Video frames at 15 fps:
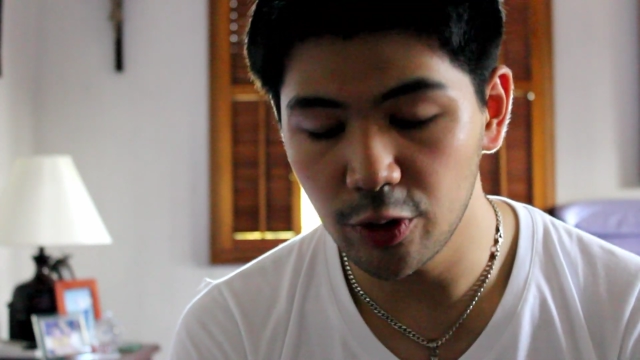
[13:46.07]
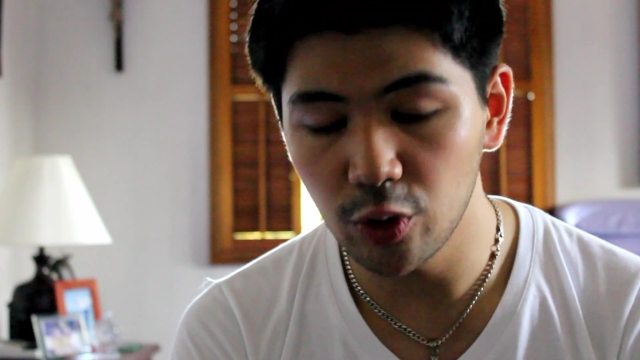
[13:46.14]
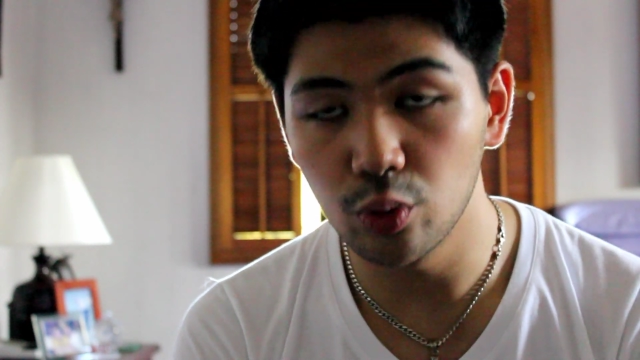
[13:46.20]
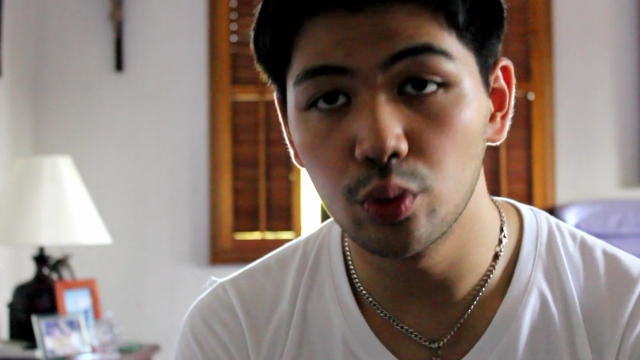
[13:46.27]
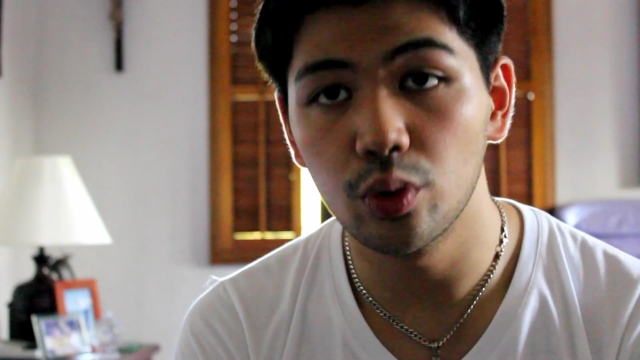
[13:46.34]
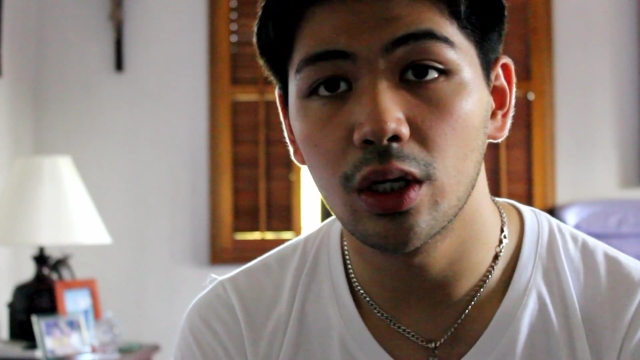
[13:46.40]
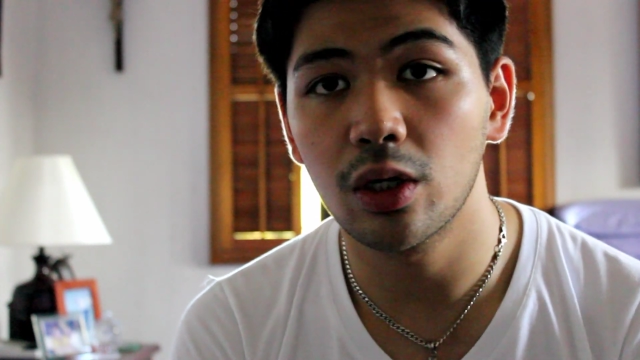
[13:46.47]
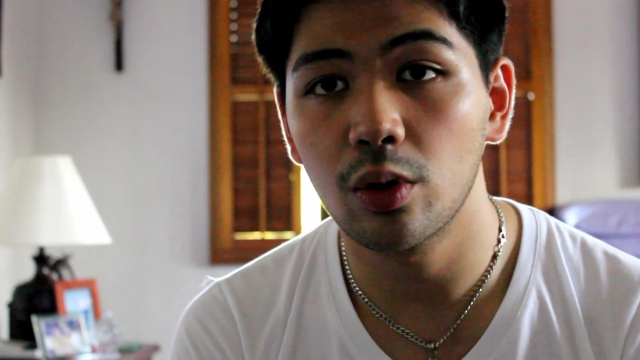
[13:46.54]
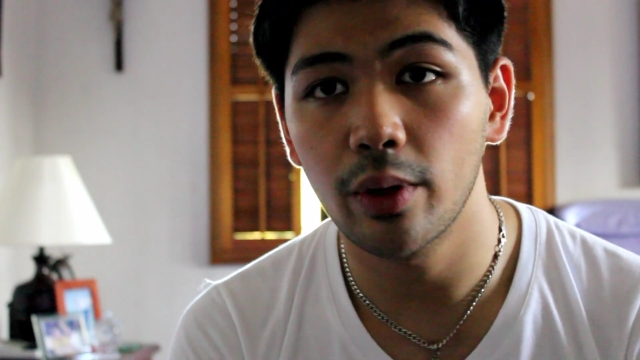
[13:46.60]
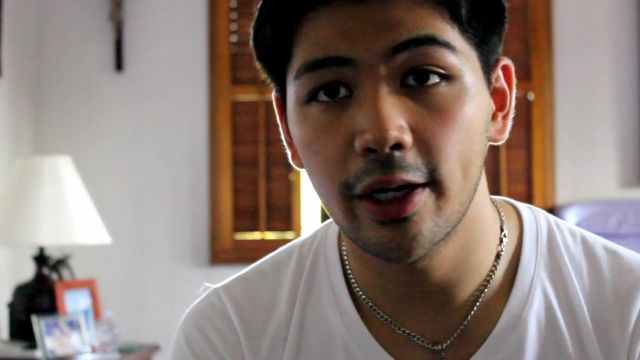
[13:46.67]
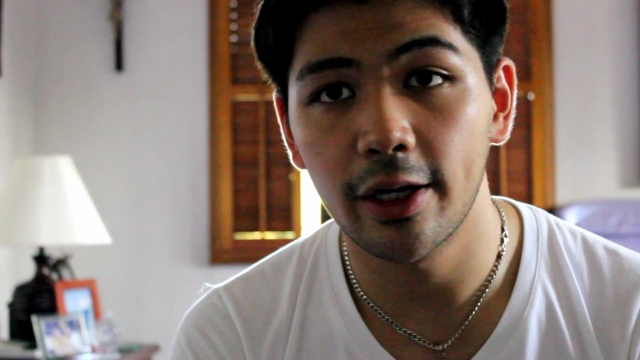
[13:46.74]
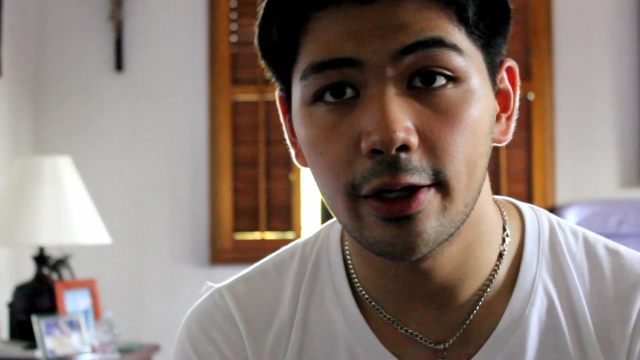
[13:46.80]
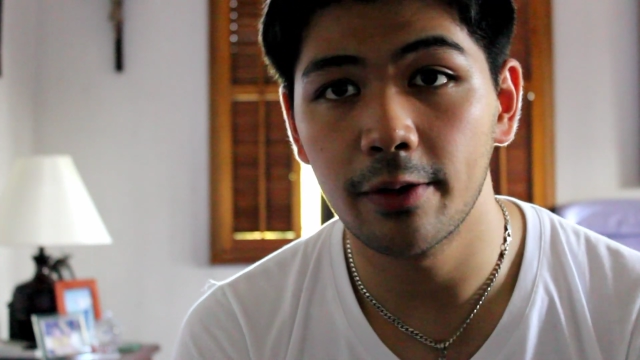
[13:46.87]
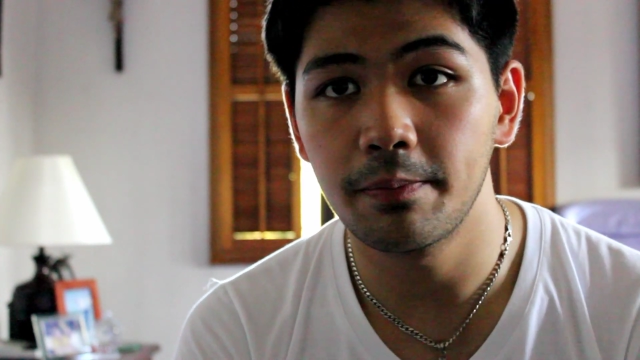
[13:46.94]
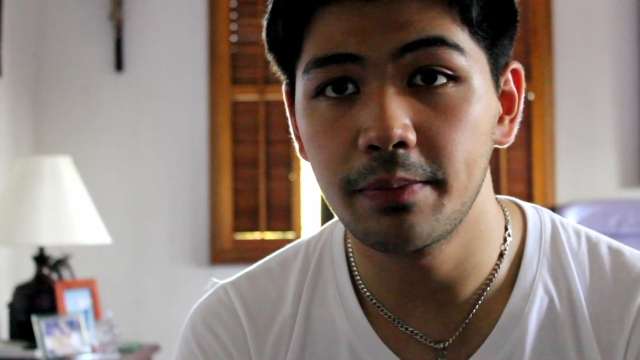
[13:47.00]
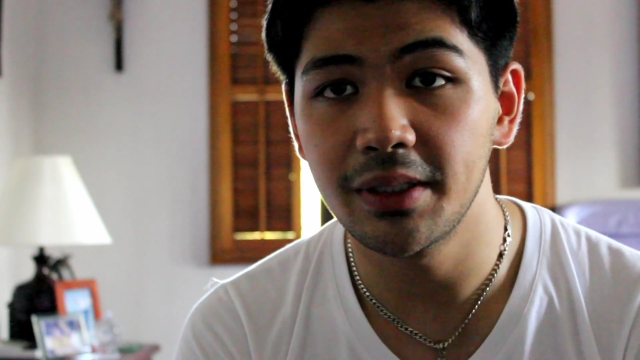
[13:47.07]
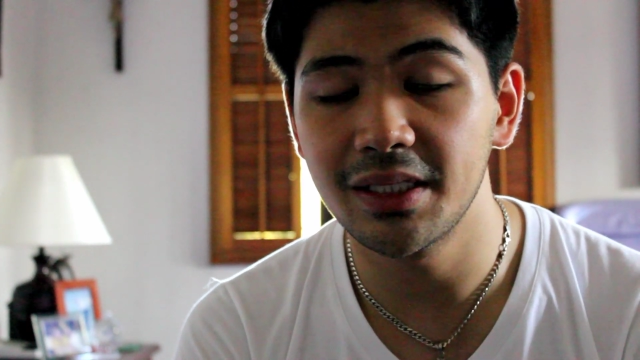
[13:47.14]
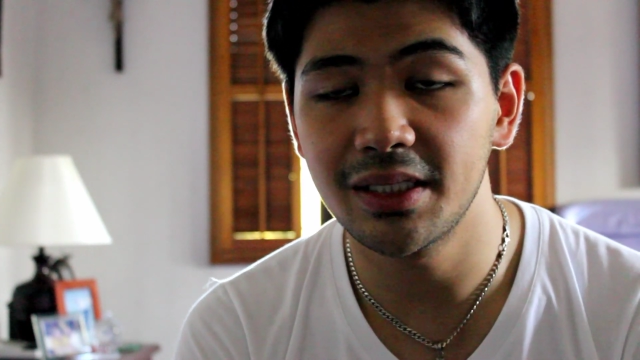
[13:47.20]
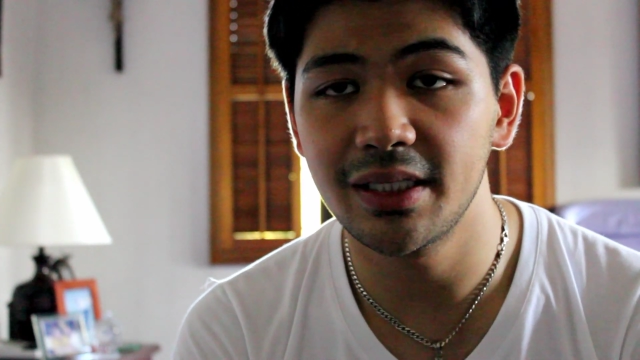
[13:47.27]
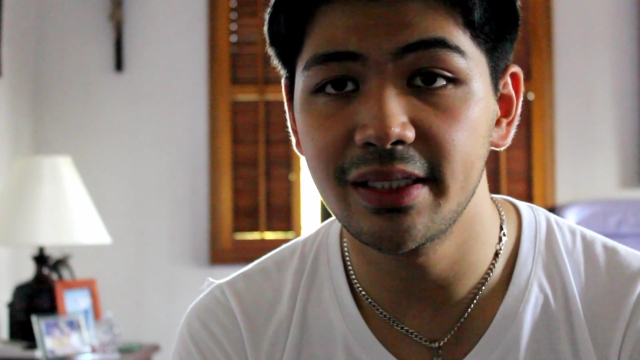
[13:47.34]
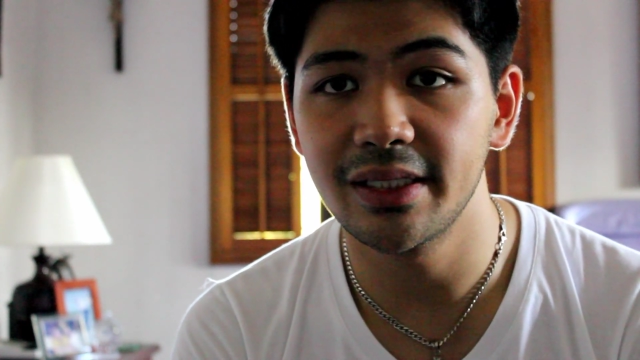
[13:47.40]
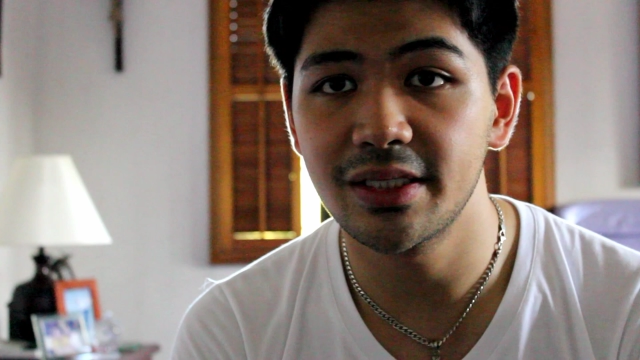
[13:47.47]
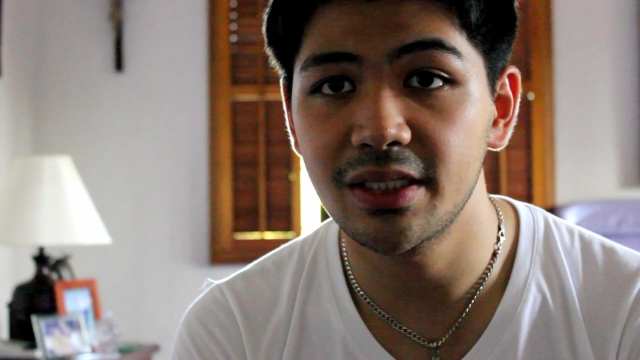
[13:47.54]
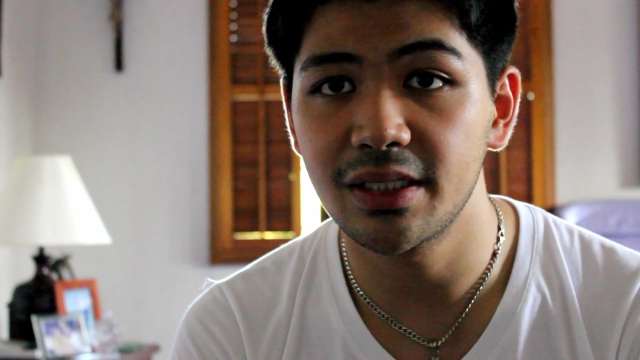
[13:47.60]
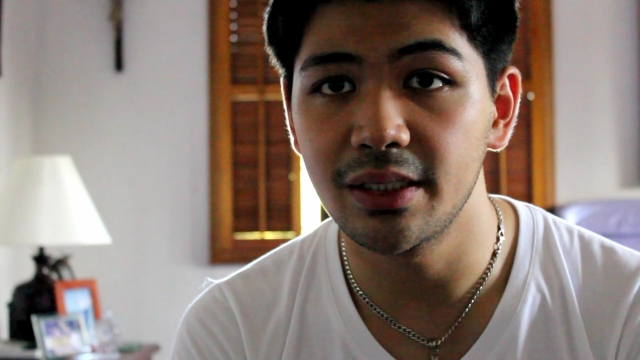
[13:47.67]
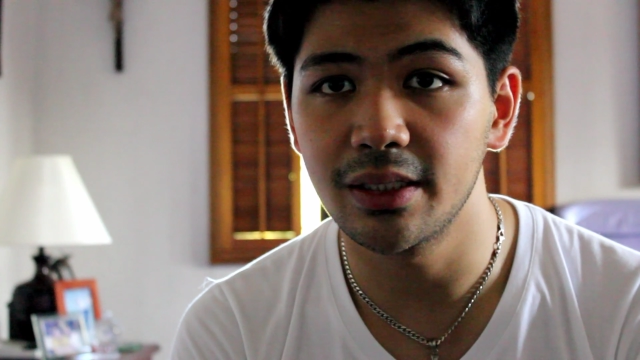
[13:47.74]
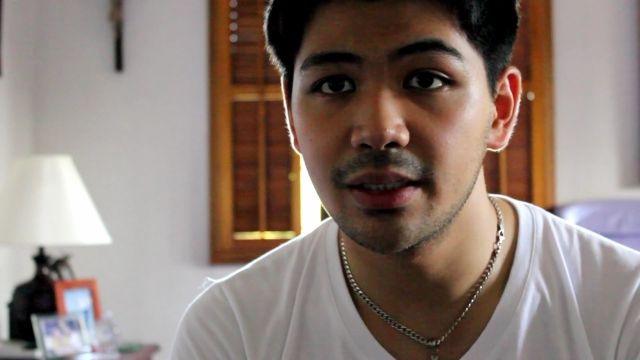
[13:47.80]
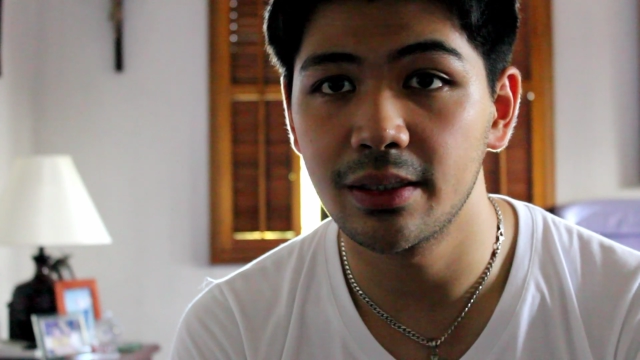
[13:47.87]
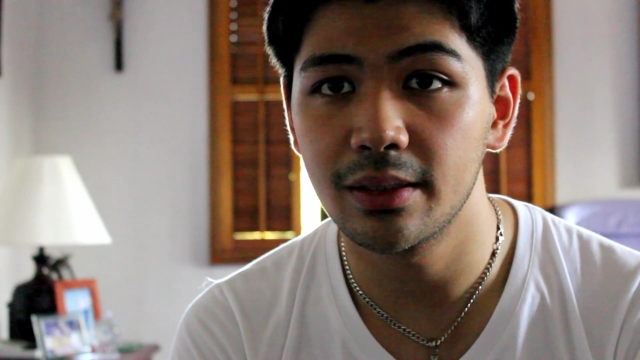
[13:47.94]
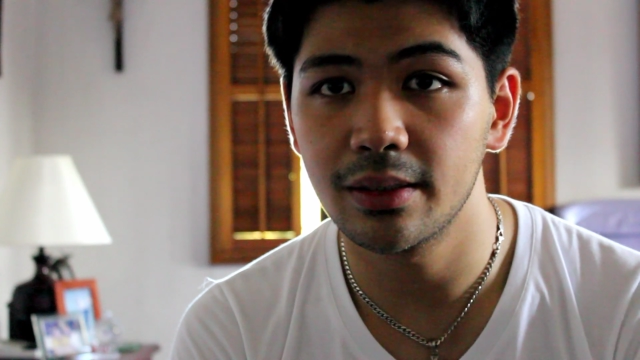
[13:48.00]
you acquire a
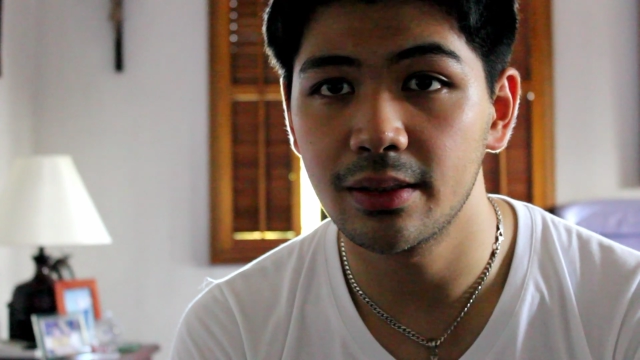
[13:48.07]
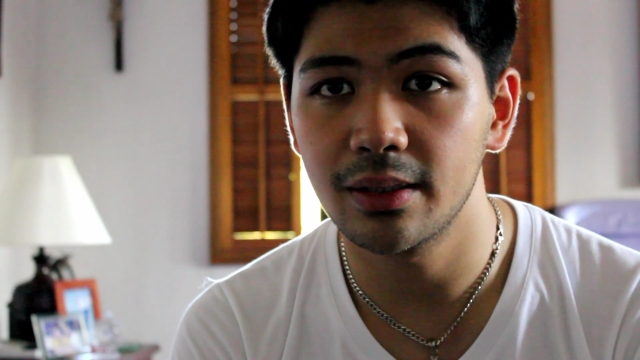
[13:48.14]
PTC.